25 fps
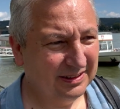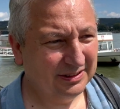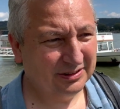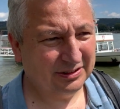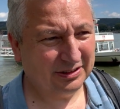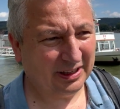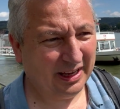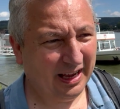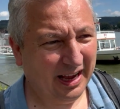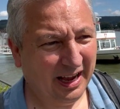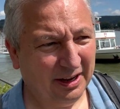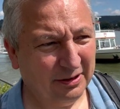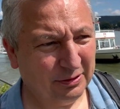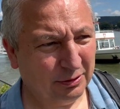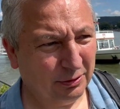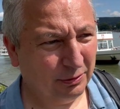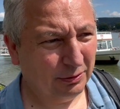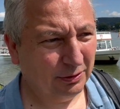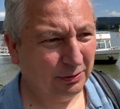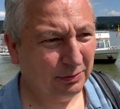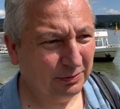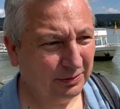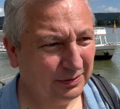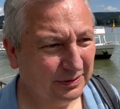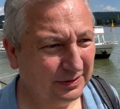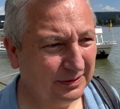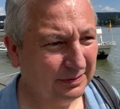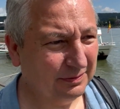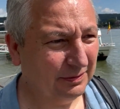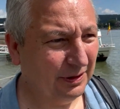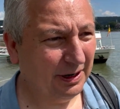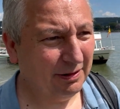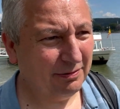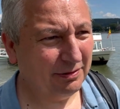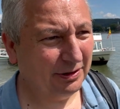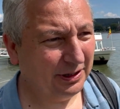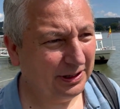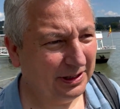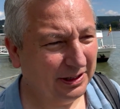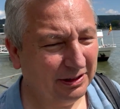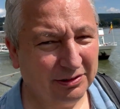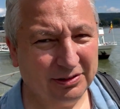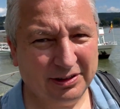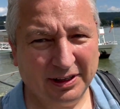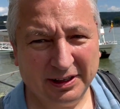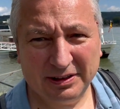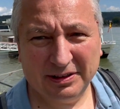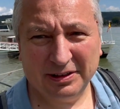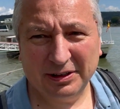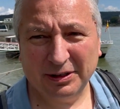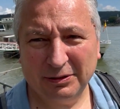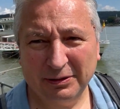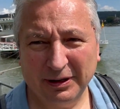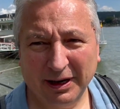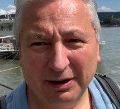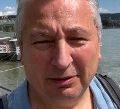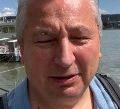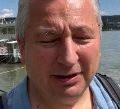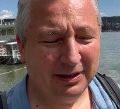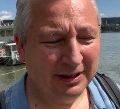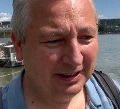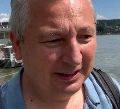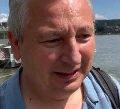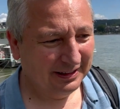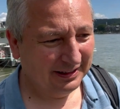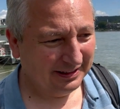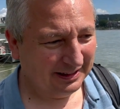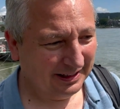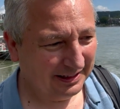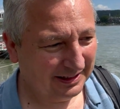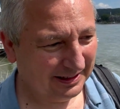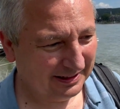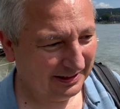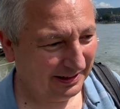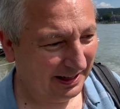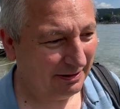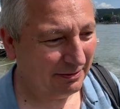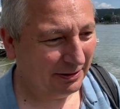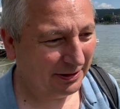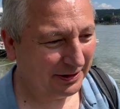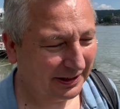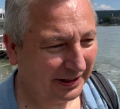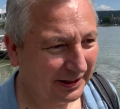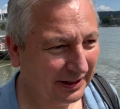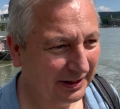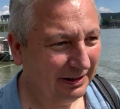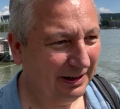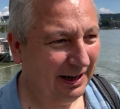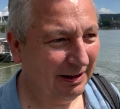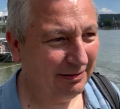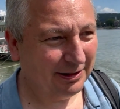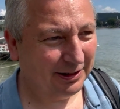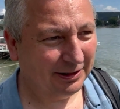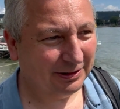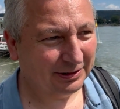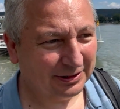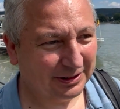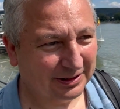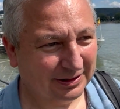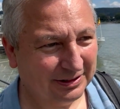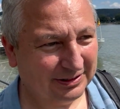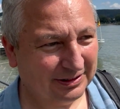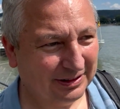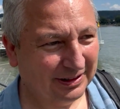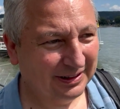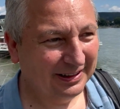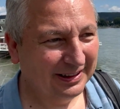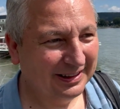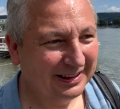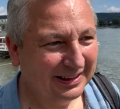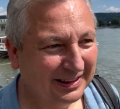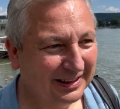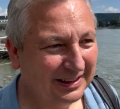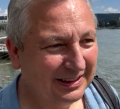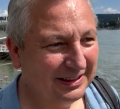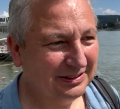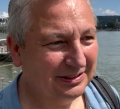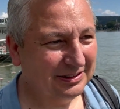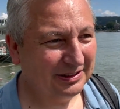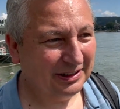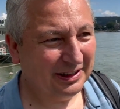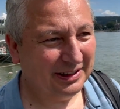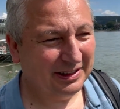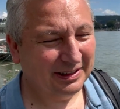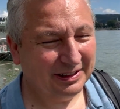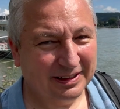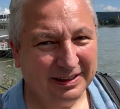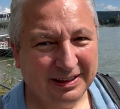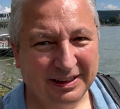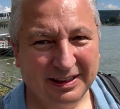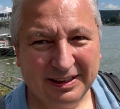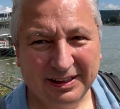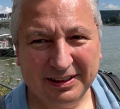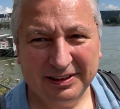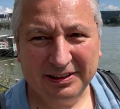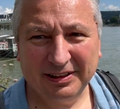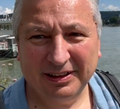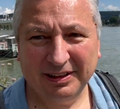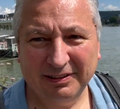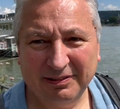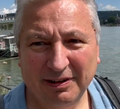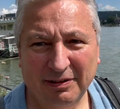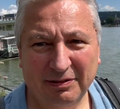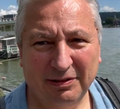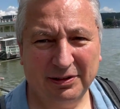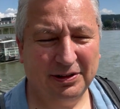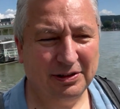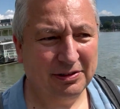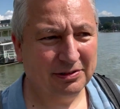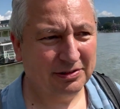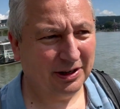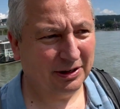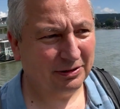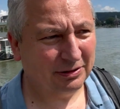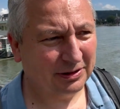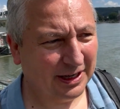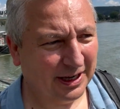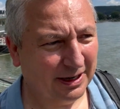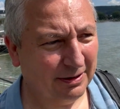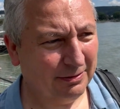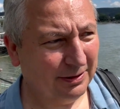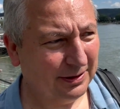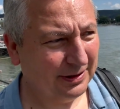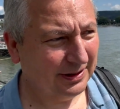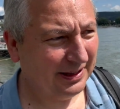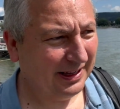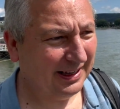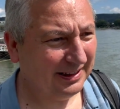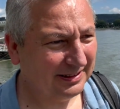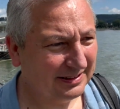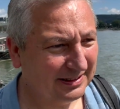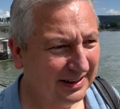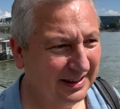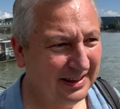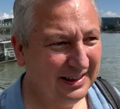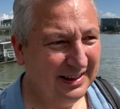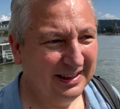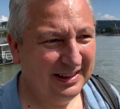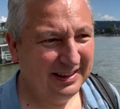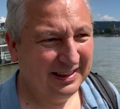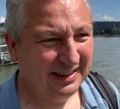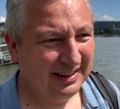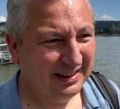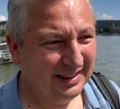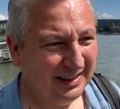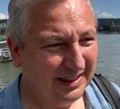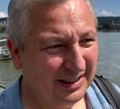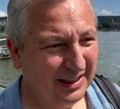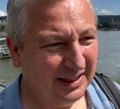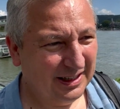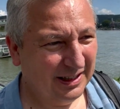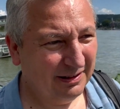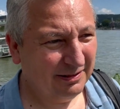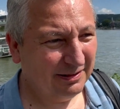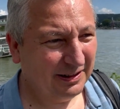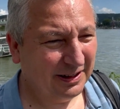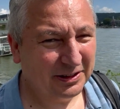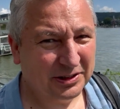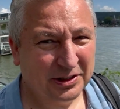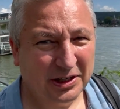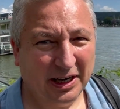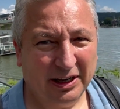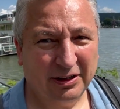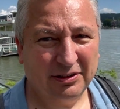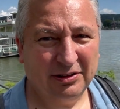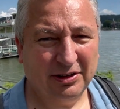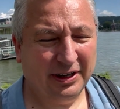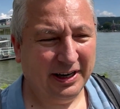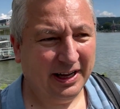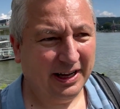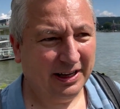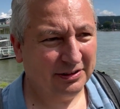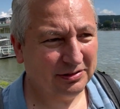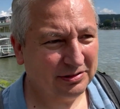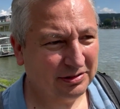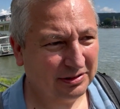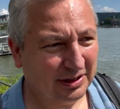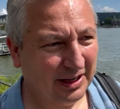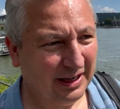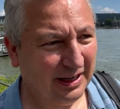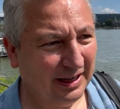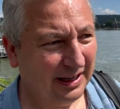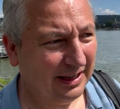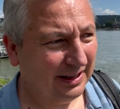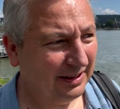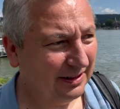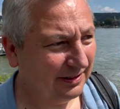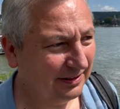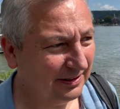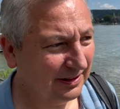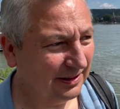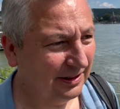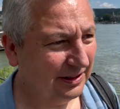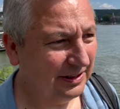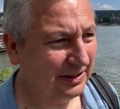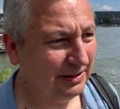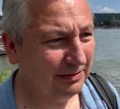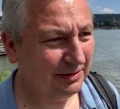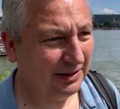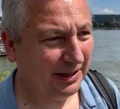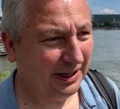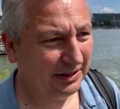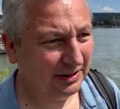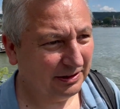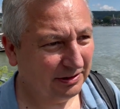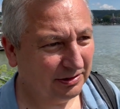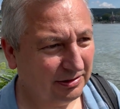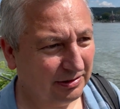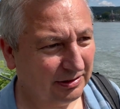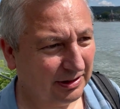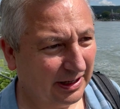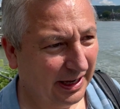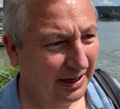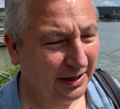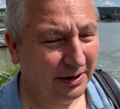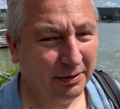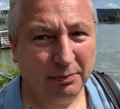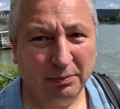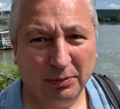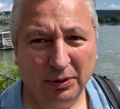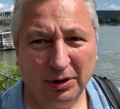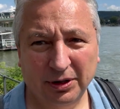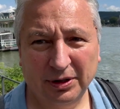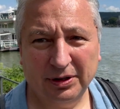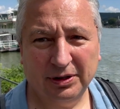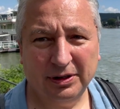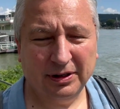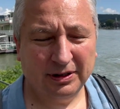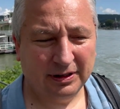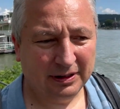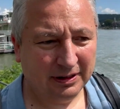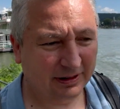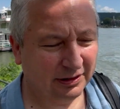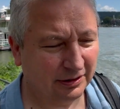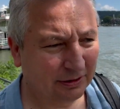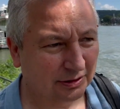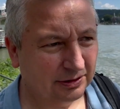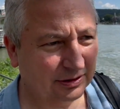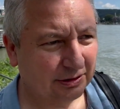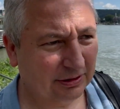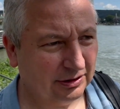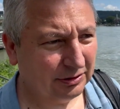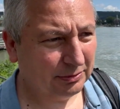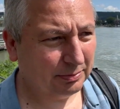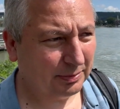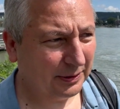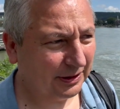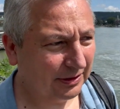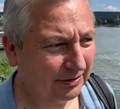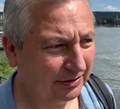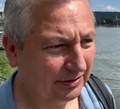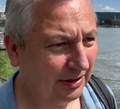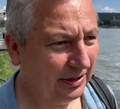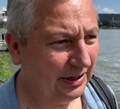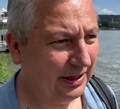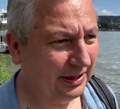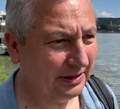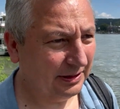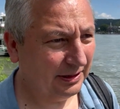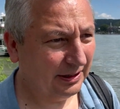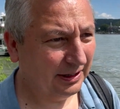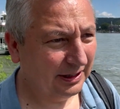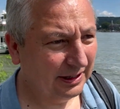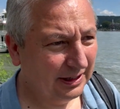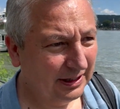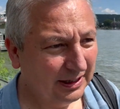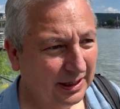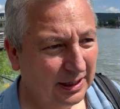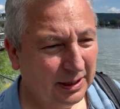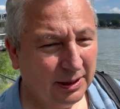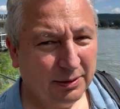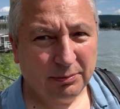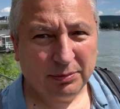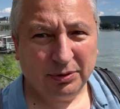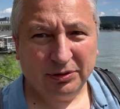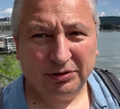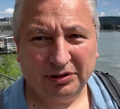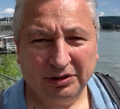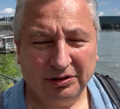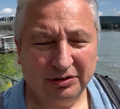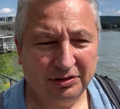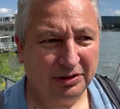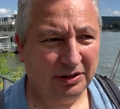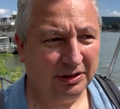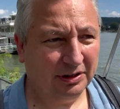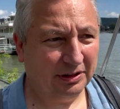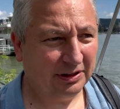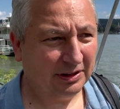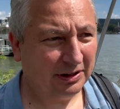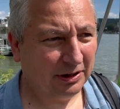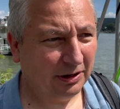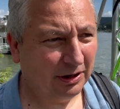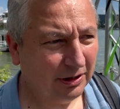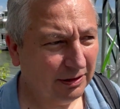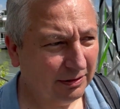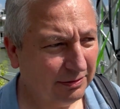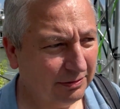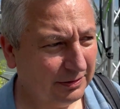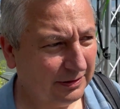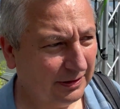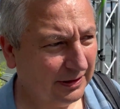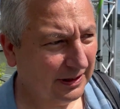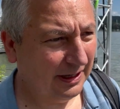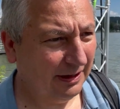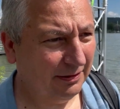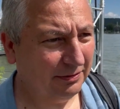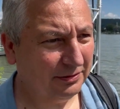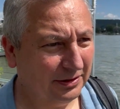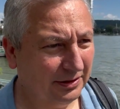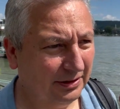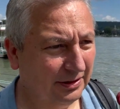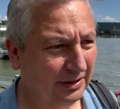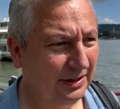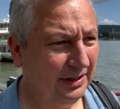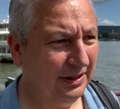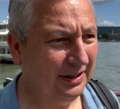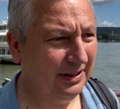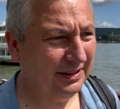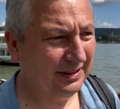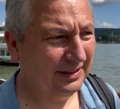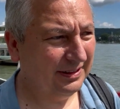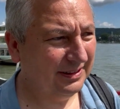scan or whatever it is they do. Anyway, they're going to have a look, see if everything's okay with that. I've had checks on our skin. I even had a scan on my lungs because I had a persistent cough after a